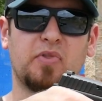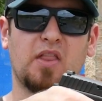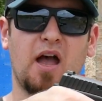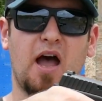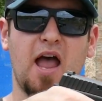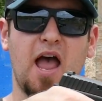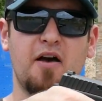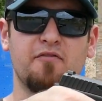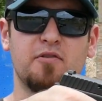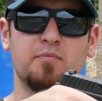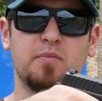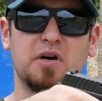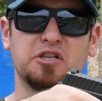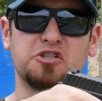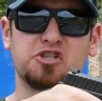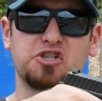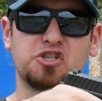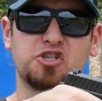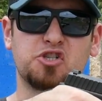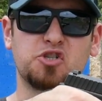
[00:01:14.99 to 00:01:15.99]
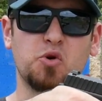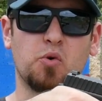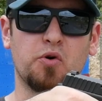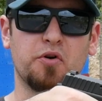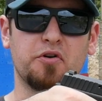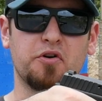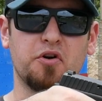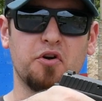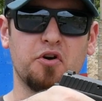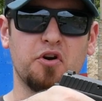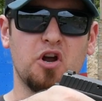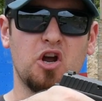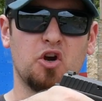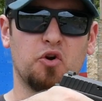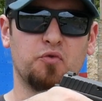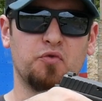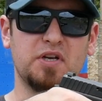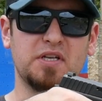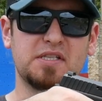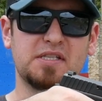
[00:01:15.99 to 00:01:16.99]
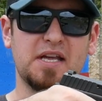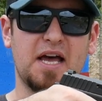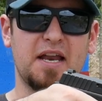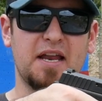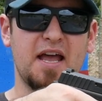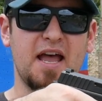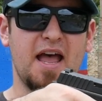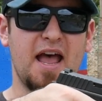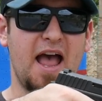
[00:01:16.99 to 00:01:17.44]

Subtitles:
I have a much shorter reset.